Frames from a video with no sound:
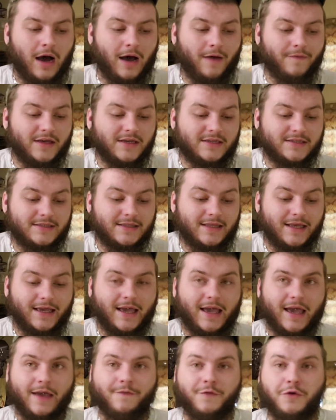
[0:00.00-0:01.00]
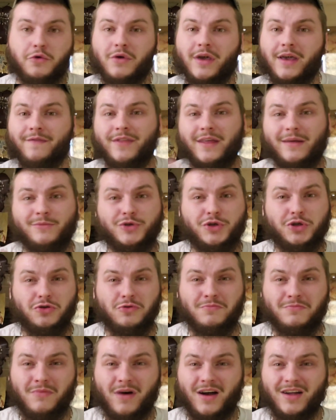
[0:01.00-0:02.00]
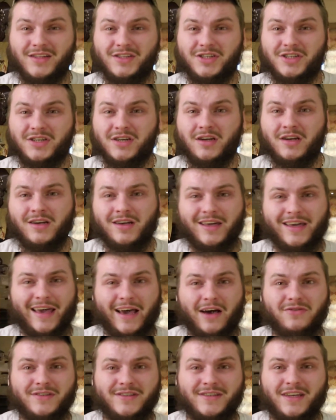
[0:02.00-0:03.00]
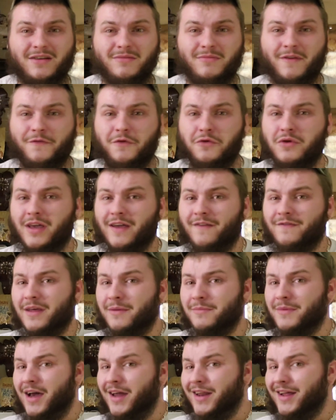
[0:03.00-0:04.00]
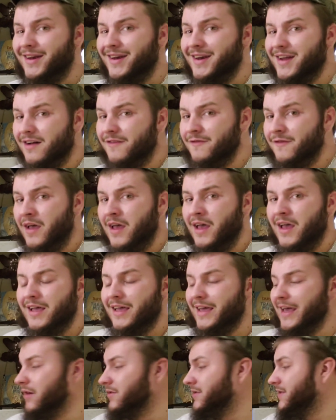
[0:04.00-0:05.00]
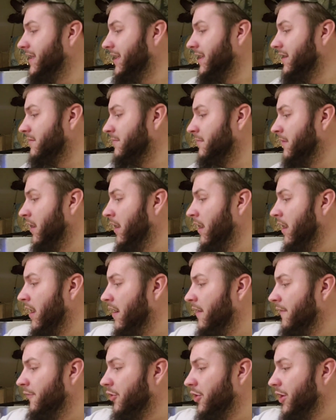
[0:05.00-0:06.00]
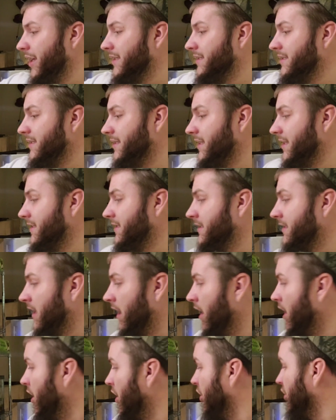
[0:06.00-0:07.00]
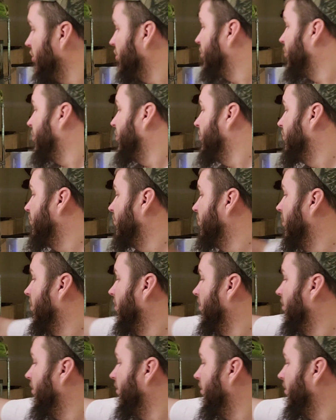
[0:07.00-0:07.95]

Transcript: Obviously, if you give them too much calcium, if you give them not enough calcium, for instance, two